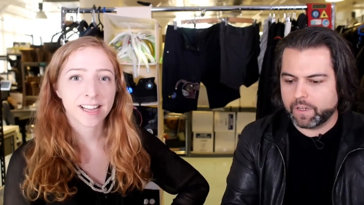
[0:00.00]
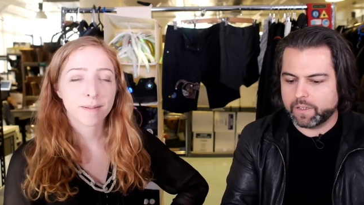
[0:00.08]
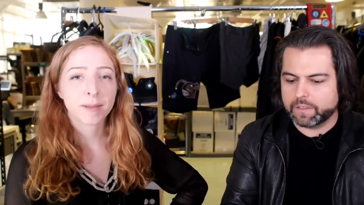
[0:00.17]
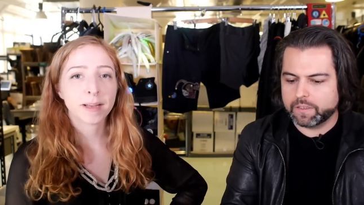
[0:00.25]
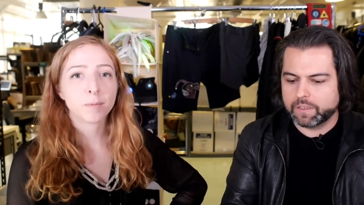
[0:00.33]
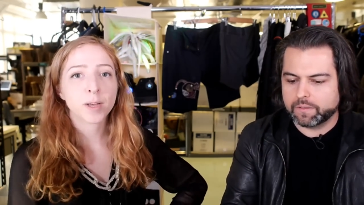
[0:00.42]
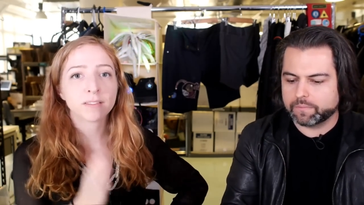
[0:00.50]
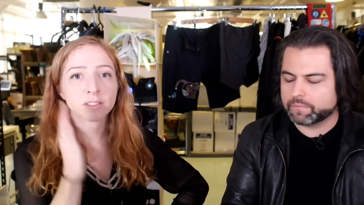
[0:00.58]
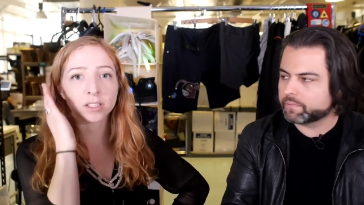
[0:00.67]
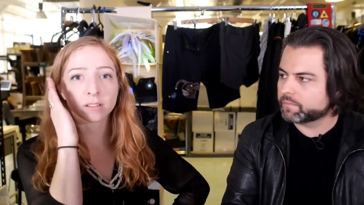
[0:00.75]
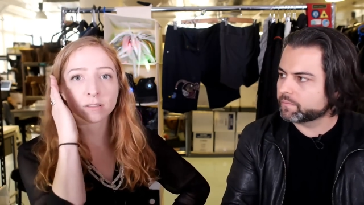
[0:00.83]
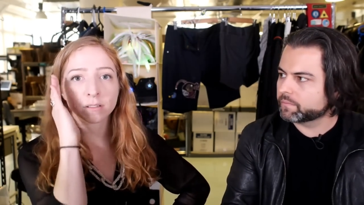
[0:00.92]
Speaker 1: But we have
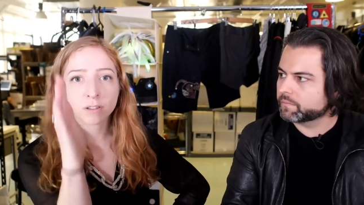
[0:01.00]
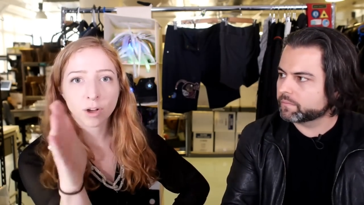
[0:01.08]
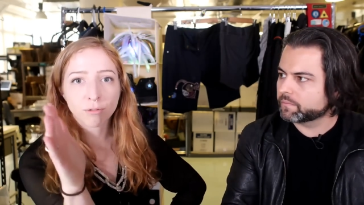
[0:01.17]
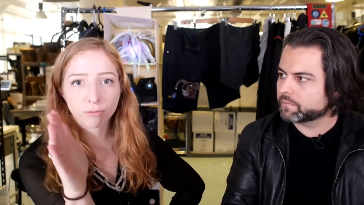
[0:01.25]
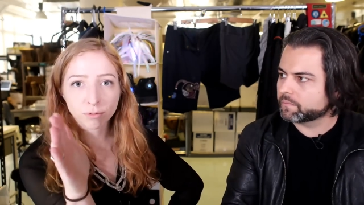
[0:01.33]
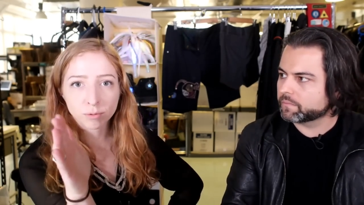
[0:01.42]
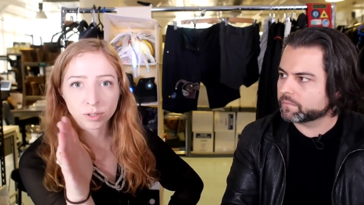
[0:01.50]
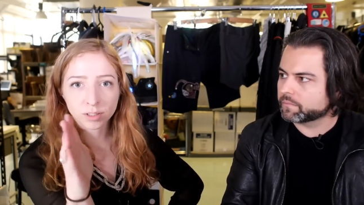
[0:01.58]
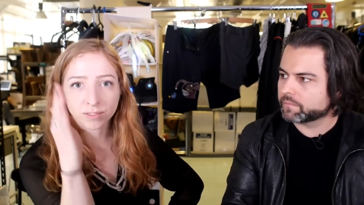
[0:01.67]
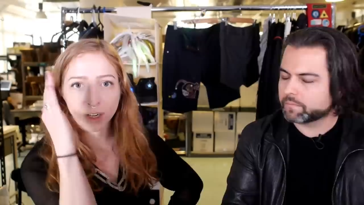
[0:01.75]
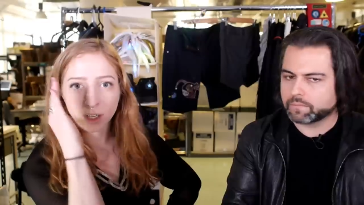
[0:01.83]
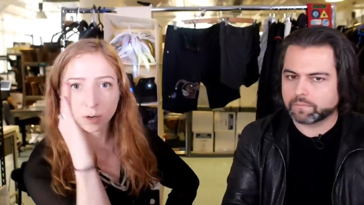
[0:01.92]
to go through to the
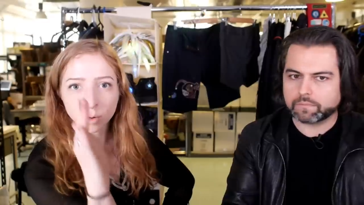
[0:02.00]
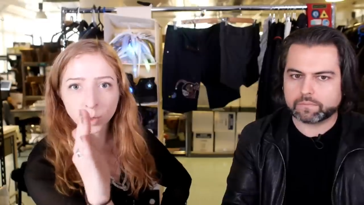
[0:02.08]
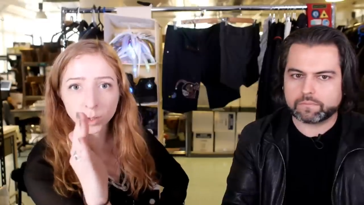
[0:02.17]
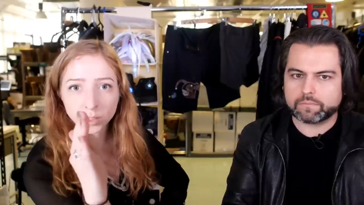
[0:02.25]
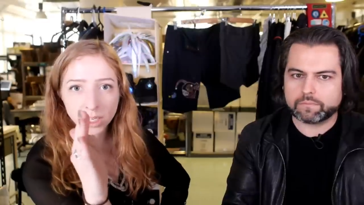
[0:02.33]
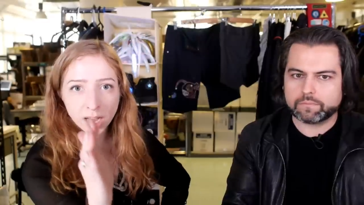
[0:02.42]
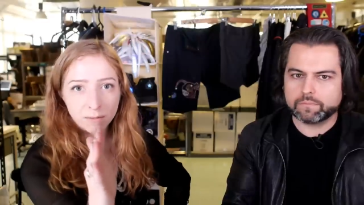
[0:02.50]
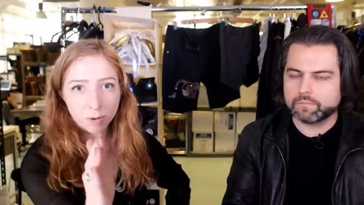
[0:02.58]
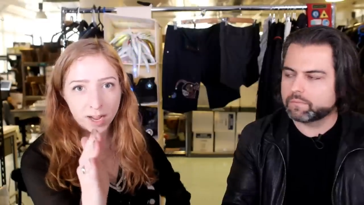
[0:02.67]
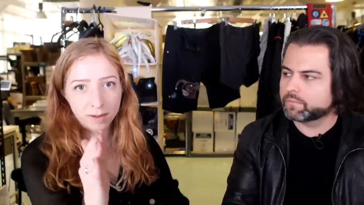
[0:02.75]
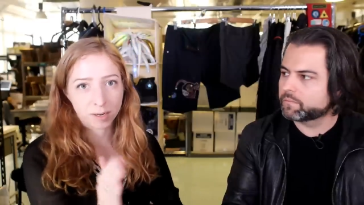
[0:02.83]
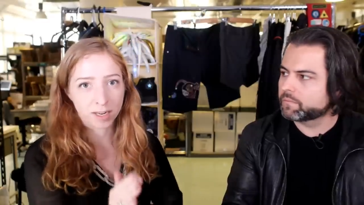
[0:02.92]
very cool D I
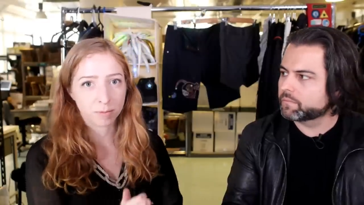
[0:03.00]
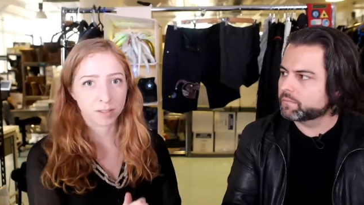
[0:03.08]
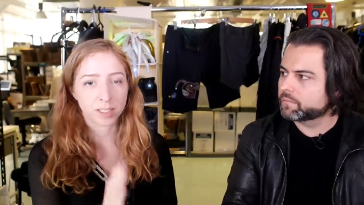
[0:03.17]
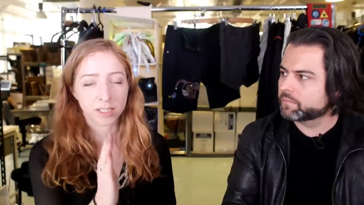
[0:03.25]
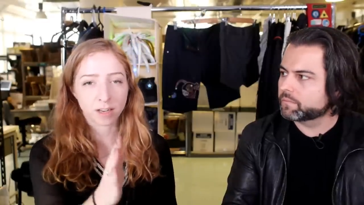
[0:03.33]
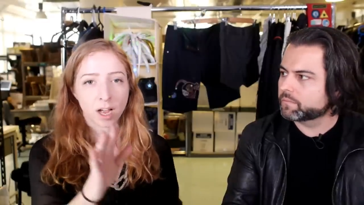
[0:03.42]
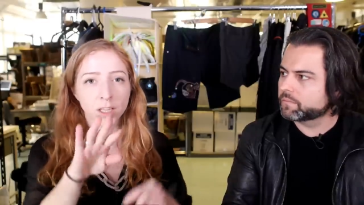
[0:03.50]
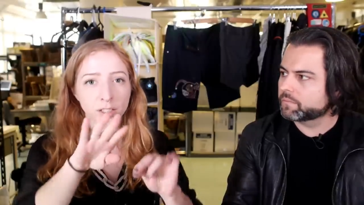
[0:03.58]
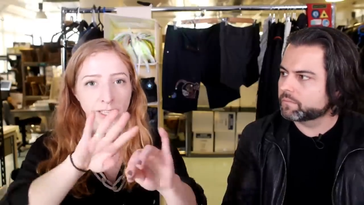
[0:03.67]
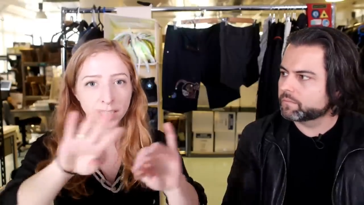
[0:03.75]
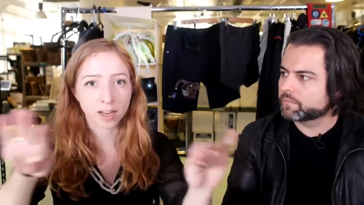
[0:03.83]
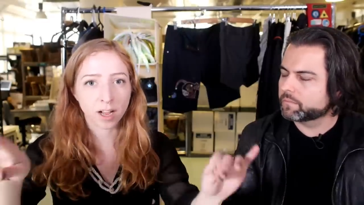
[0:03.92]
Y wearables and not look
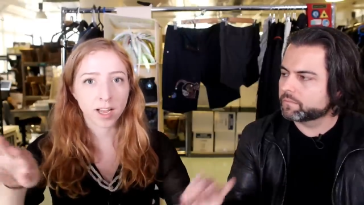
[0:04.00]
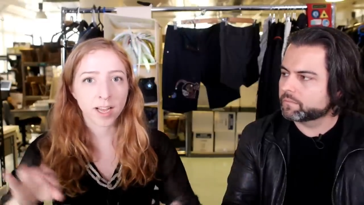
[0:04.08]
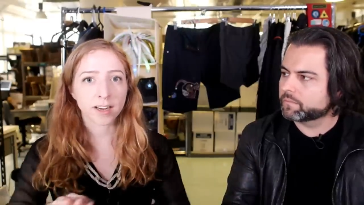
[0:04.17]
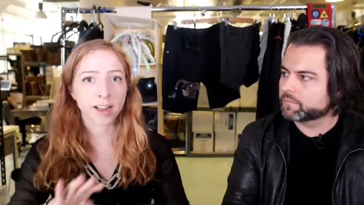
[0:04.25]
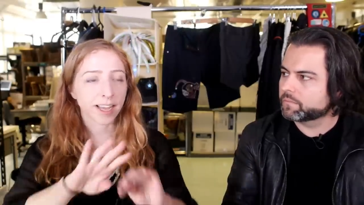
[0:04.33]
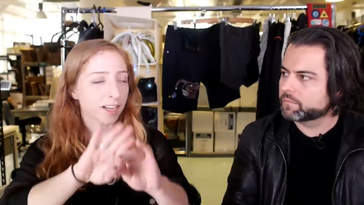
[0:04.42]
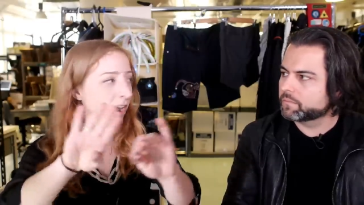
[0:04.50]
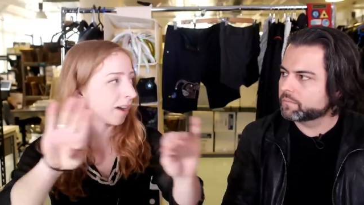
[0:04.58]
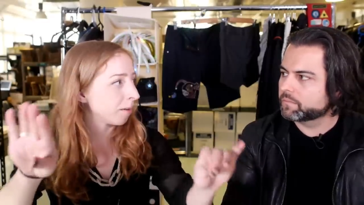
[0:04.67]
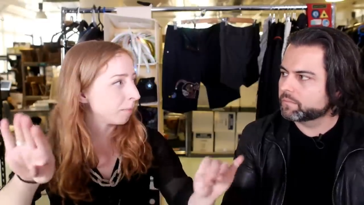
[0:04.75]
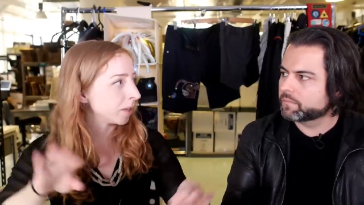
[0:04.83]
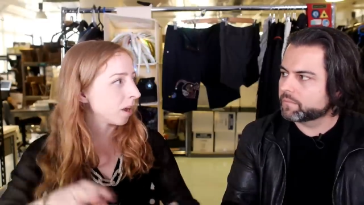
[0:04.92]
at, not get caught
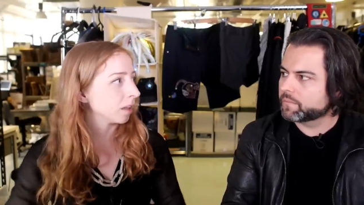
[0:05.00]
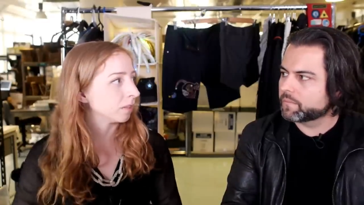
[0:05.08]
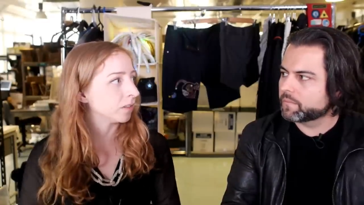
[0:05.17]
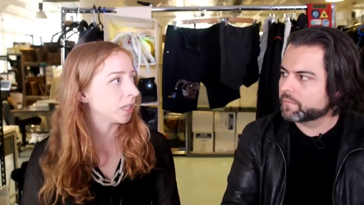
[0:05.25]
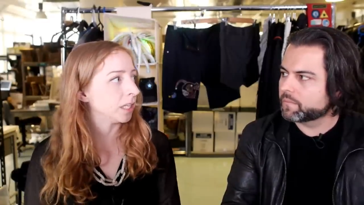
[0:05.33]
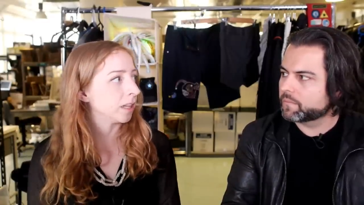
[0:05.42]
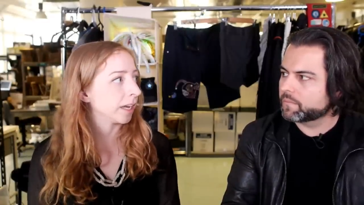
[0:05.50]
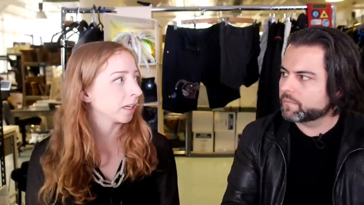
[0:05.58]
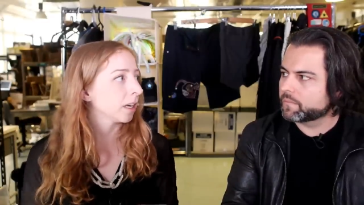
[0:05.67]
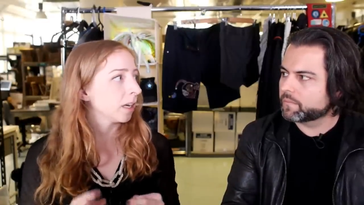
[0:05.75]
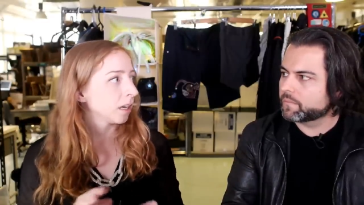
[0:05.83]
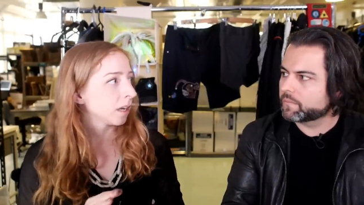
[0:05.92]
up in all of the like
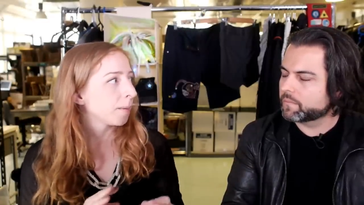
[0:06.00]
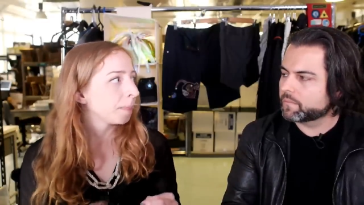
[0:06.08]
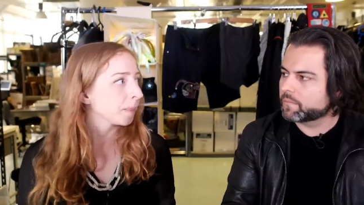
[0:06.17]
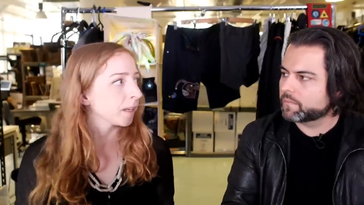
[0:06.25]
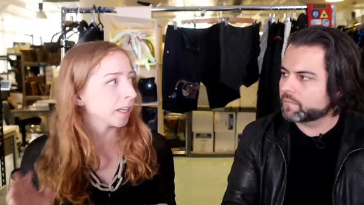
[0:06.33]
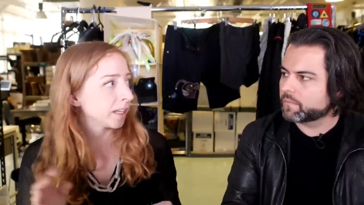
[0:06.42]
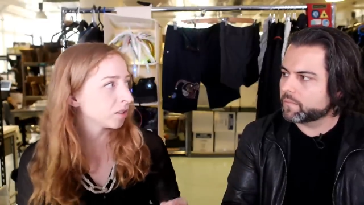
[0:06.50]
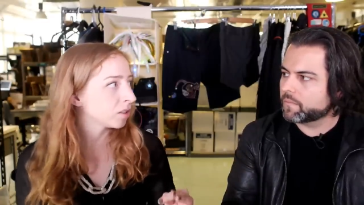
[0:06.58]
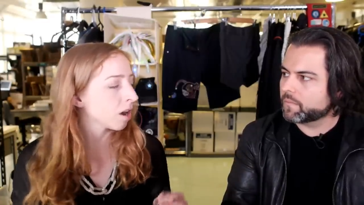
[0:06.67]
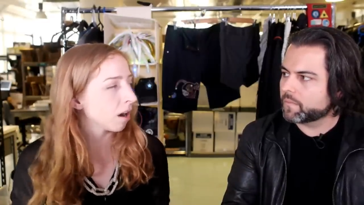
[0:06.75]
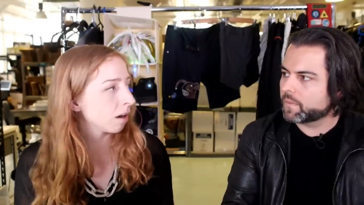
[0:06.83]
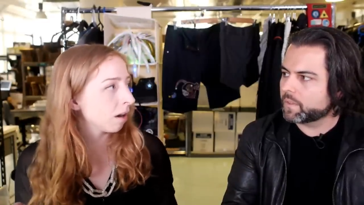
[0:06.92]

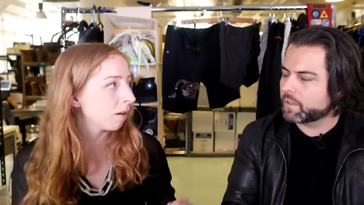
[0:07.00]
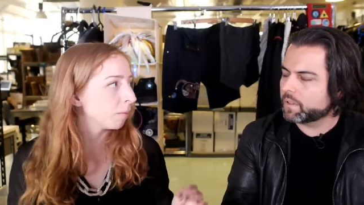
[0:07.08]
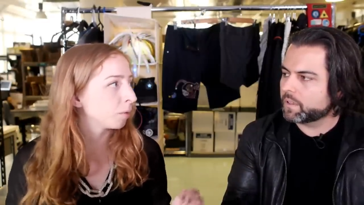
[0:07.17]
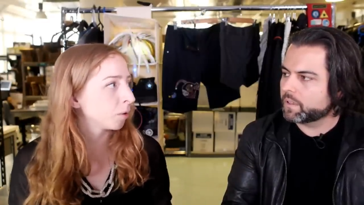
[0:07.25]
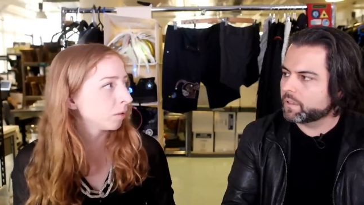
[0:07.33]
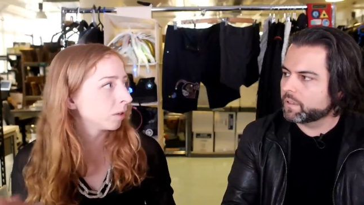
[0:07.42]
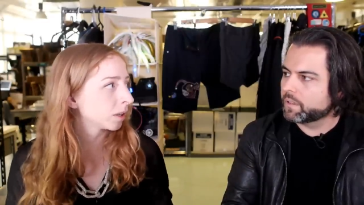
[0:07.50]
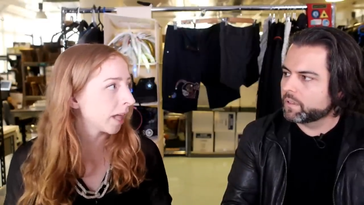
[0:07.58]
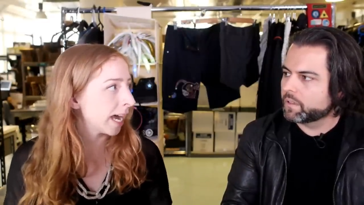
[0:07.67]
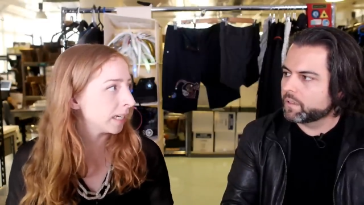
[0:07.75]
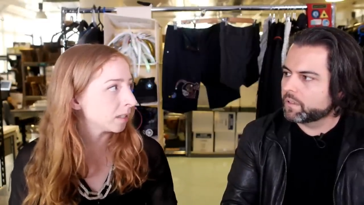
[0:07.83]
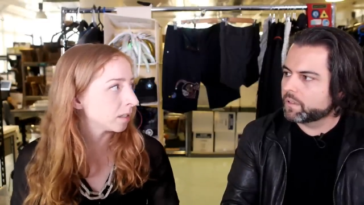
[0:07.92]
Kickstarter, Google Glass